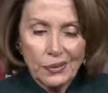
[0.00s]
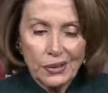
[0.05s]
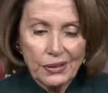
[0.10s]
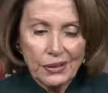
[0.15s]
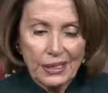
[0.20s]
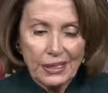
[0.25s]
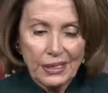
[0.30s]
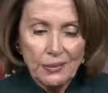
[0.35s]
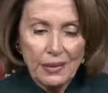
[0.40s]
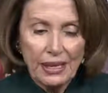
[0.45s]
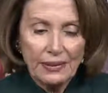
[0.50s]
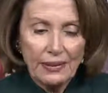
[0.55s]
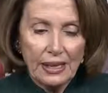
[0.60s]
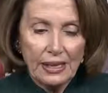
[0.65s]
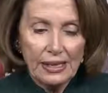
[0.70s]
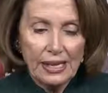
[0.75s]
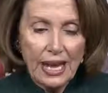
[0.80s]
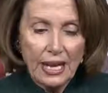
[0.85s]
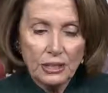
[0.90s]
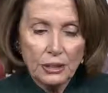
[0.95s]
that he made that
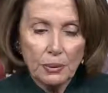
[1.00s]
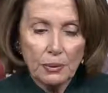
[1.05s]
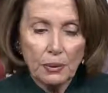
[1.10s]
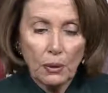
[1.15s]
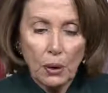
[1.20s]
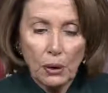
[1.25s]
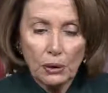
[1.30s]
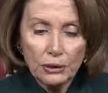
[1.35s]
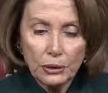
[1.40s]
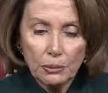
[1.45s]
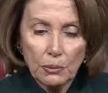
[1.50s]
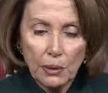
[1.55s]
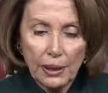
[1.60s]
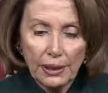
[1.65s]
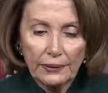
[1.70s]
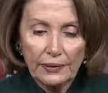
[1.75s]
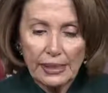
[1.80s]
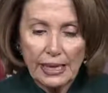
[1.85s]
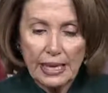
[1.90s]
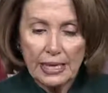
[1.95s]
announcement, also
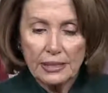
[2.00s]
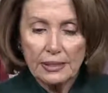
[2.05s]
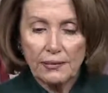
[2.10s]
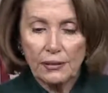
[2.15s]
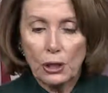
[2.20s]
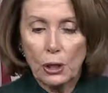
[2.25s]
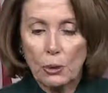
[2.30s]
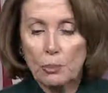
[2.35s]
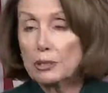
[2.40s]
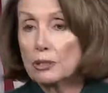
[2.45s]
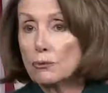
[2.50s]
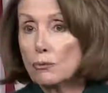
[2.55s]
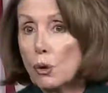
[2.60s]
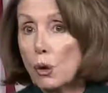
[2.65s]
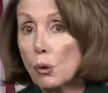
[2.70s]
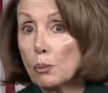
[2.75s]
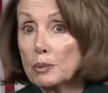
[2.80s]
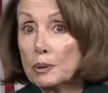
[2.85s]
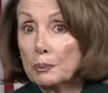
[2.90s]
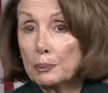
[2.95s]
marked the end of the open
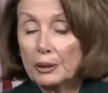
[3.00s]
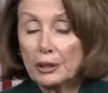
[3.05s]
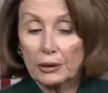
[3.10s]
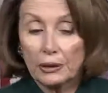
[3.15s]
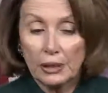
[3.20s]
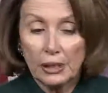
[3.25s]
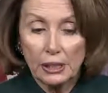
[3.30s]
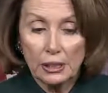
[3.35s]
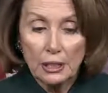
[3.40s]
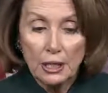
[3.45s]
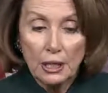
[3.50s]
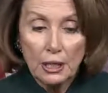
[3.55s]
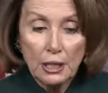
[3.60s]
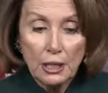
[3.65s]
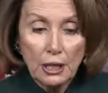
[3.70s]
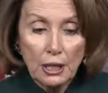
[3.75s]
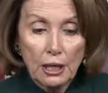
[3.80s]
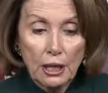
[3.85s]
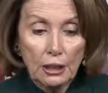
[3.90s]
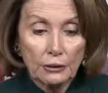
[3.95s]
enrollment period
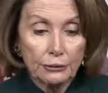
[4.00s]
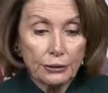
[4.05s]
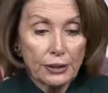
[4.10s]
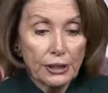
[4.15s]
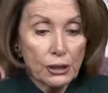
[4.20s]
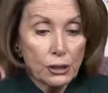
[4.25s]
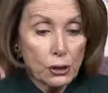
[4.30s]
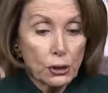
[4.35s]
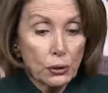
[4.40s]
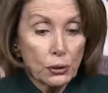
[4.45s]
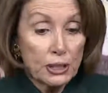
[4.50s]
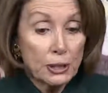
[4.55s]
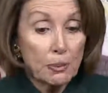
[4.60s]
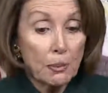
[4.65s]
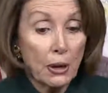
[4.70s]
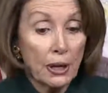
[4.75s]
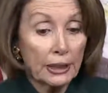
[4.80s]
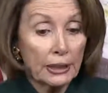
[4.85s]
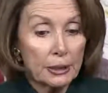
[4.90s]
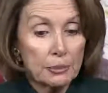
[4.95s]
for the insurance
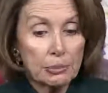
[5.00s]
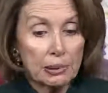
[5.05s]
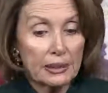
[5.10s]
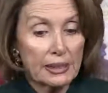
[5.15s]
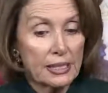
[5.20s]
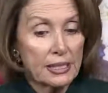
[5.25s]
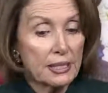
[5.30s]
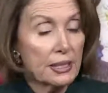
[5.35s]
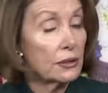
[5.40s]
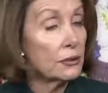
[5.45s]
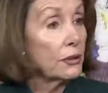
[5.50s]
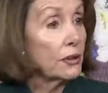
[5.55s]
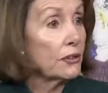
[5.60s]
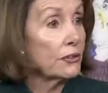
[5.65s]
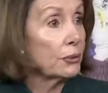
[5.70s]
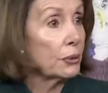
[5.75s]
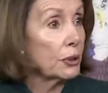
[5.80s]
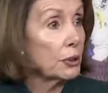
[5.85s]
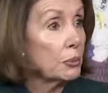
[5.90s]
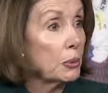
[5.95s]
marketplace under the
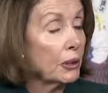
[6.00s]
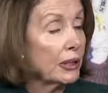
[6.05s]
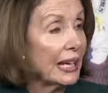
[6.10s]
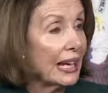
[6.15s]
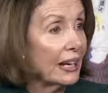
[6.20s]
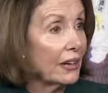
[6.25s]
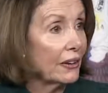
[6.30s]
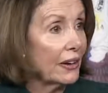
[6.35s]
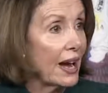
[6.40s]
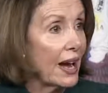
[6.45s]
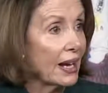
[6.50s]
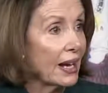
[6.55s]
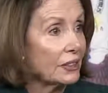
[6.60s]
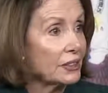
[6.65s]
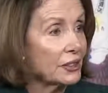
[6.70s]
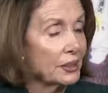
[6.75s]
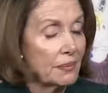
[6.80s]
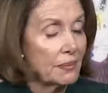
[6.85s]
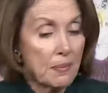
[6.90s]
Affordable Care Act.